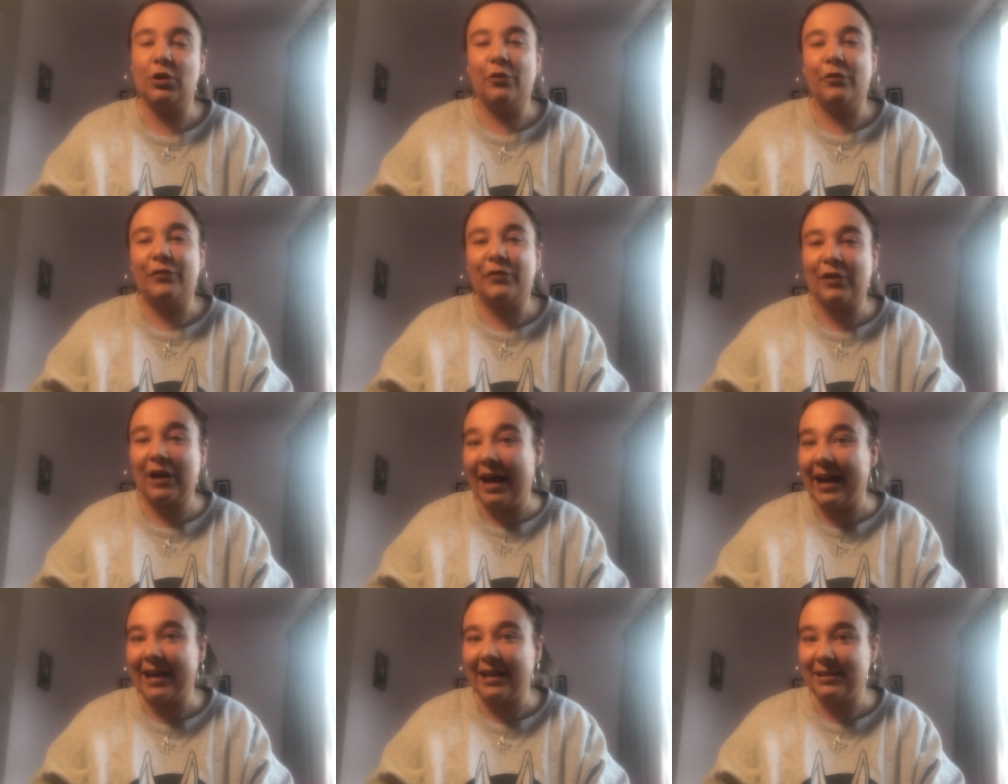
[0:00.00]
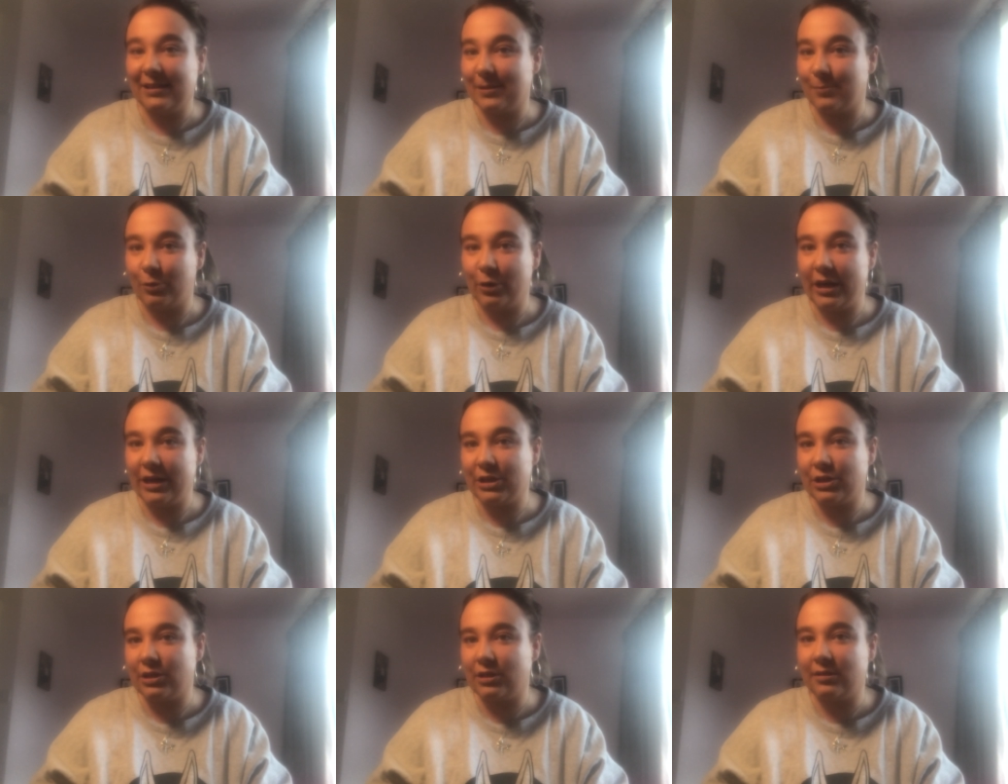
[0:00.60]
you know, for like
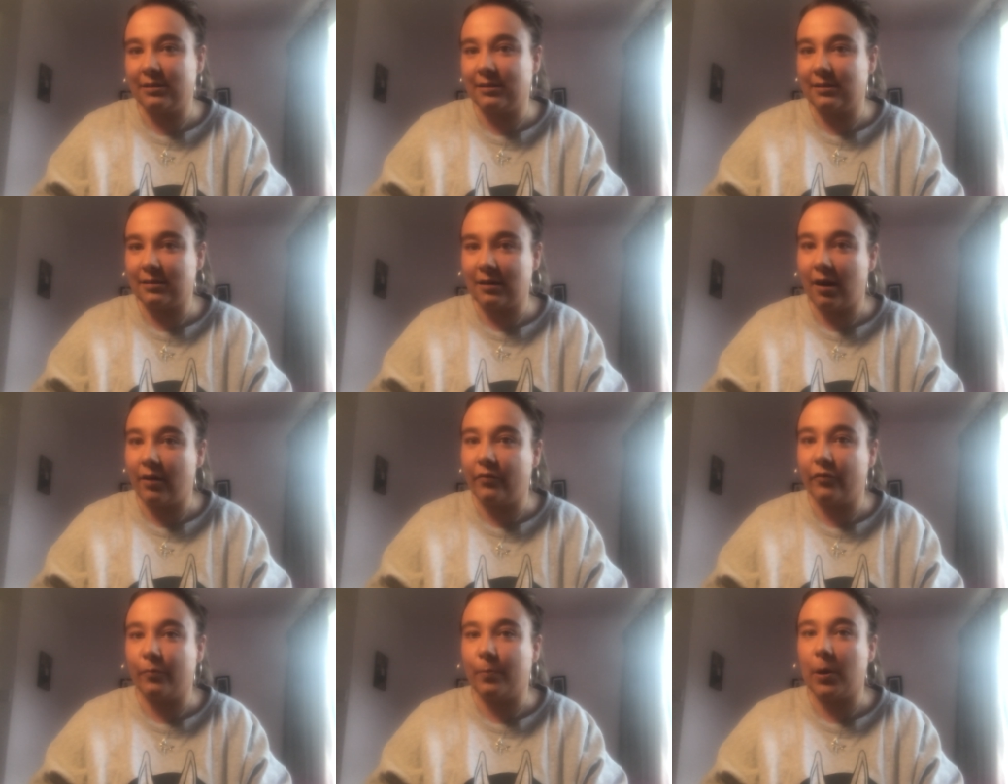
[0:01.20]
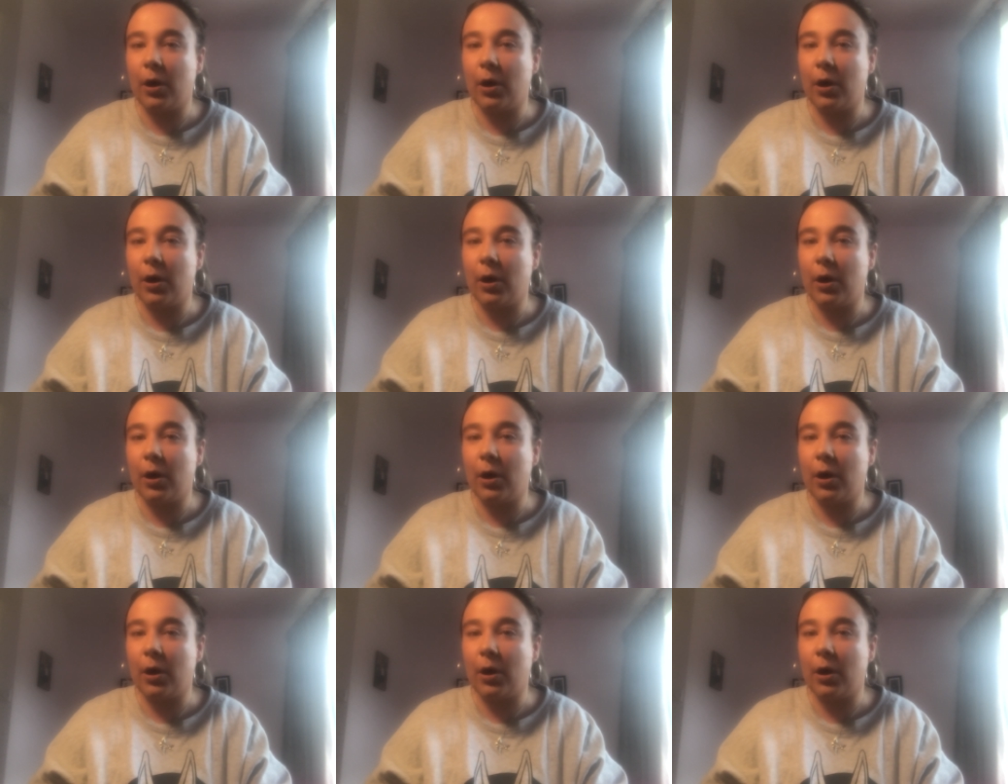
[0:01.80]
inspiration and stuff.